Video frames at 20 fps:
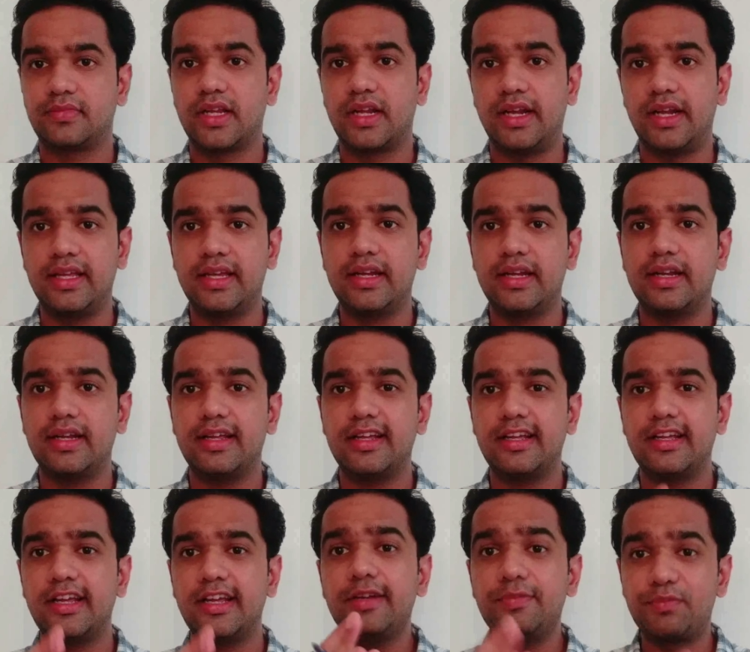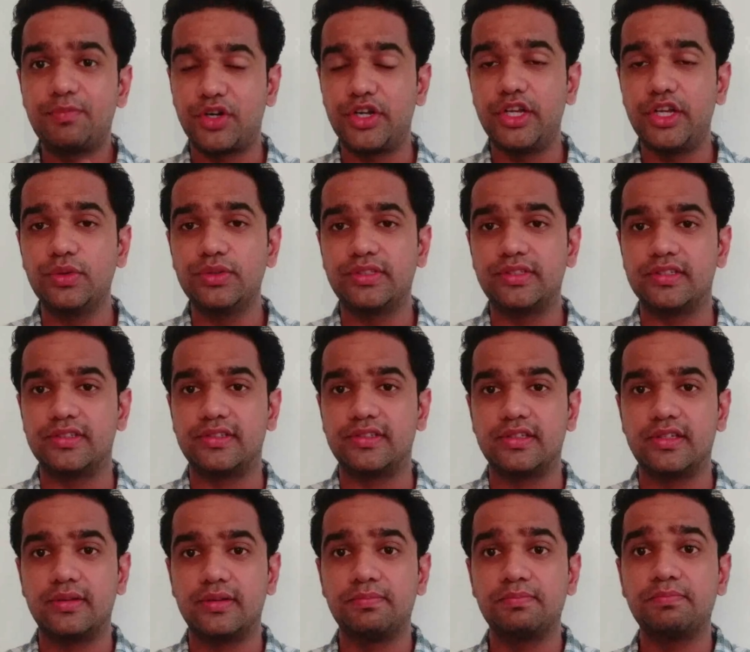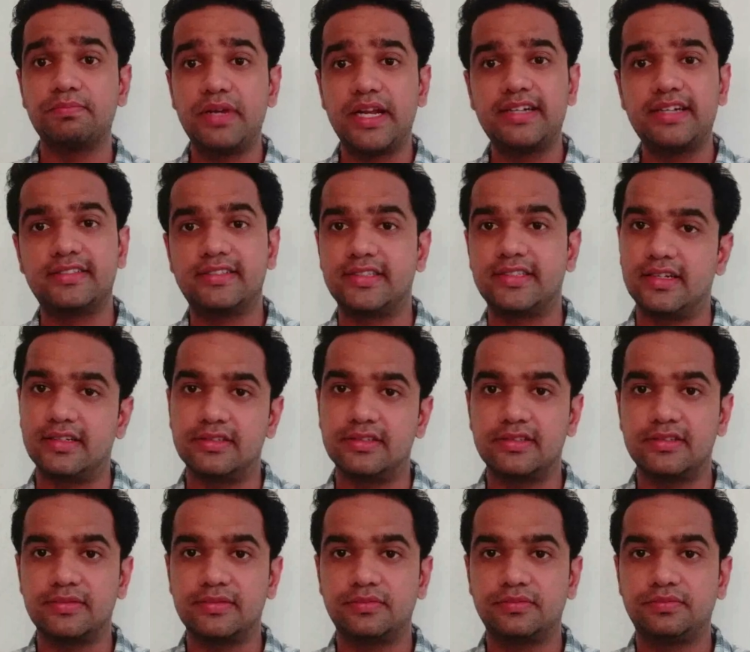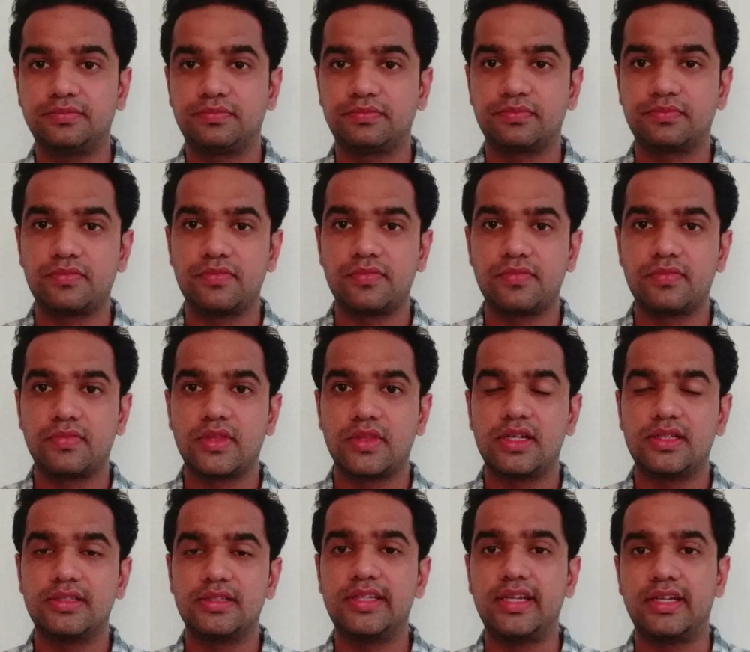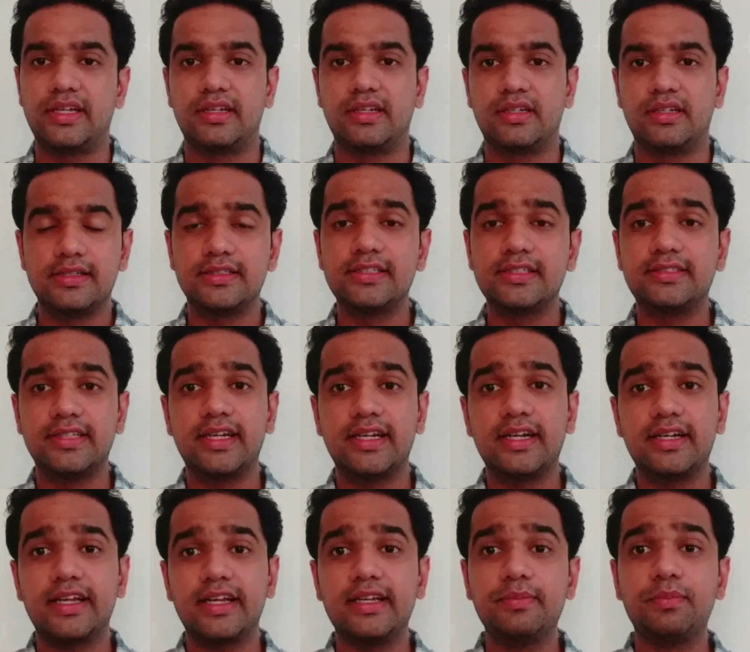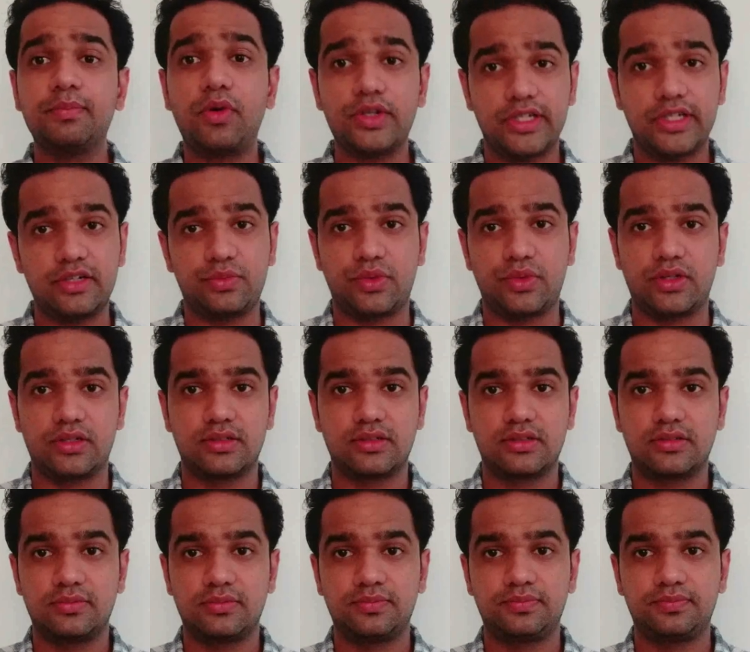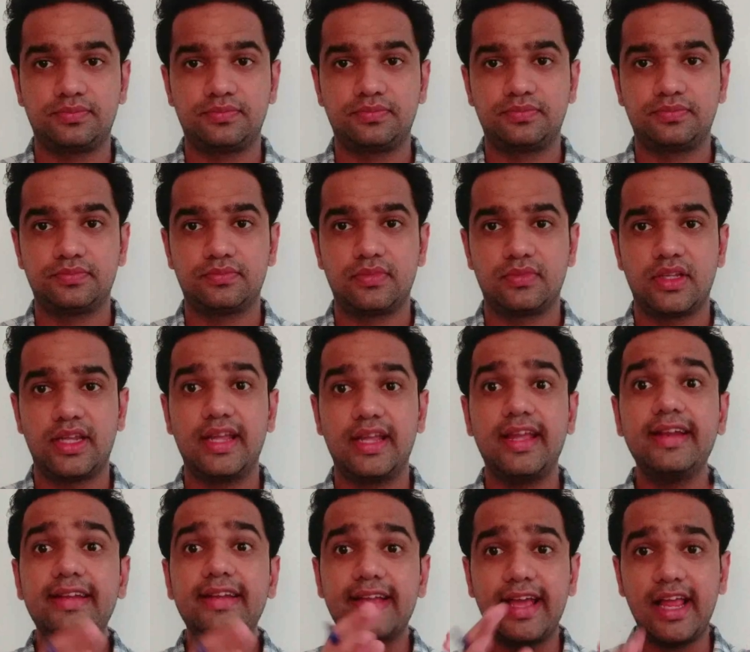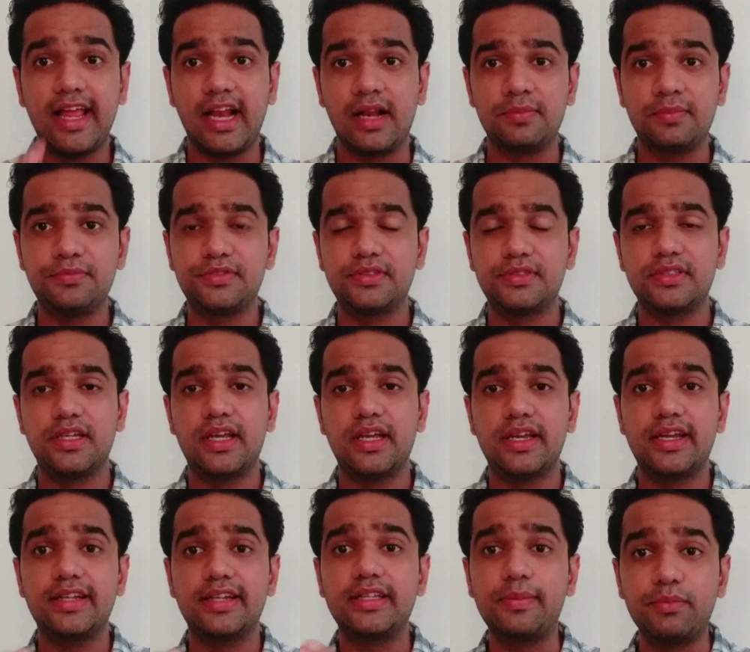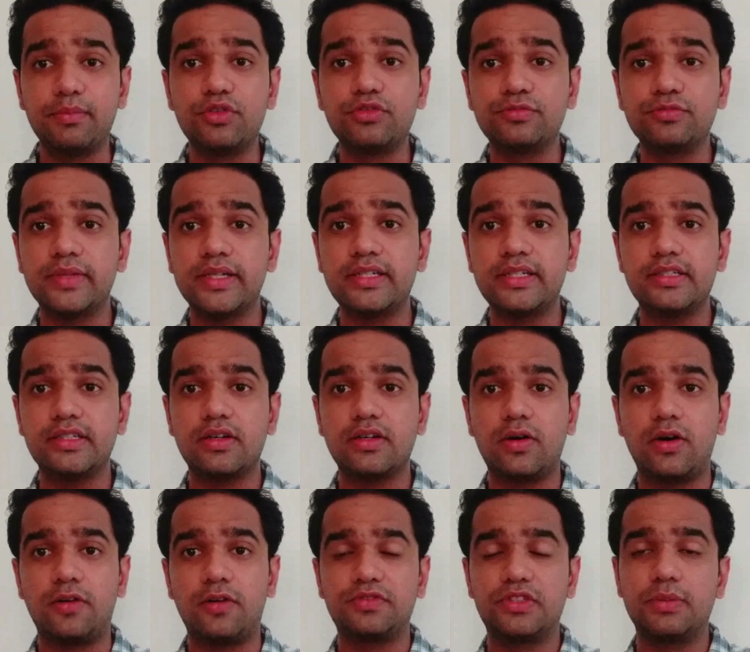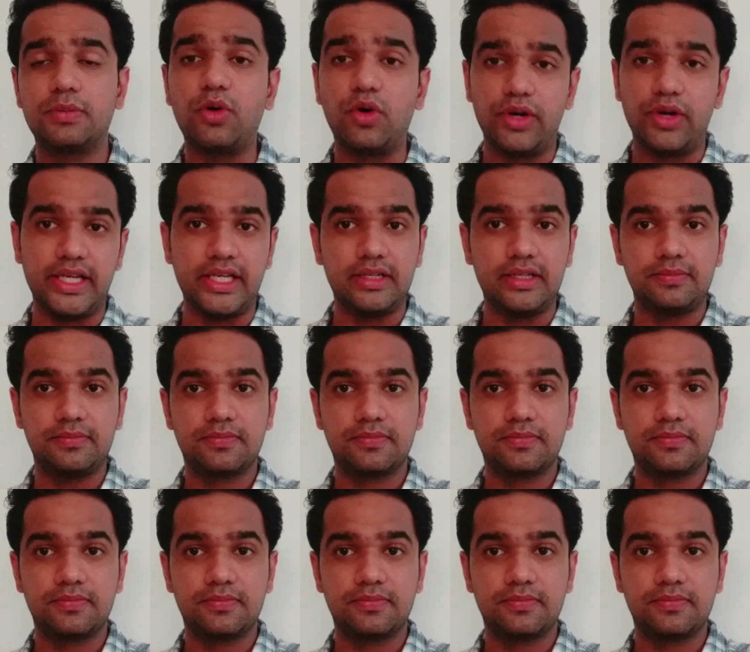Clear? It produces blood cells. Then the third and important one, it helps in the movement of the body.